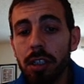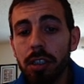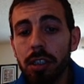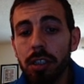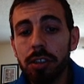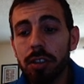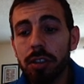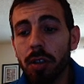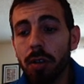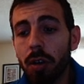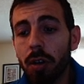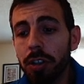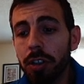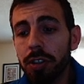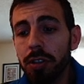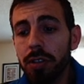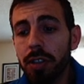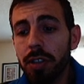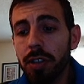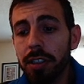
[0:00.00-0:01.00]
So all
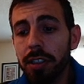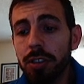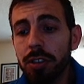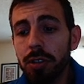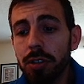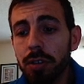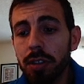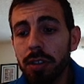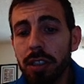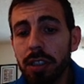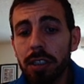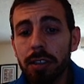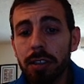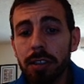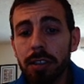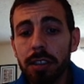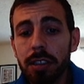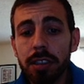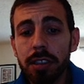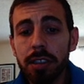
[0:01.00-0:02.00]
you got to do here
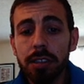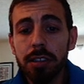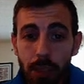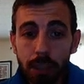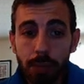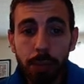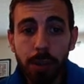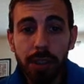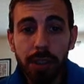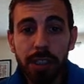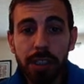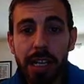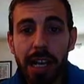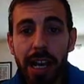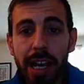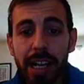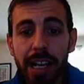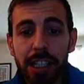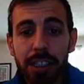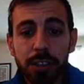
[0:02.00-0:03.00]
is put in the
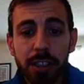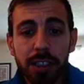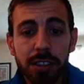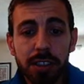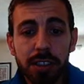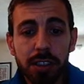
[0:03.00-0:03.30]
address.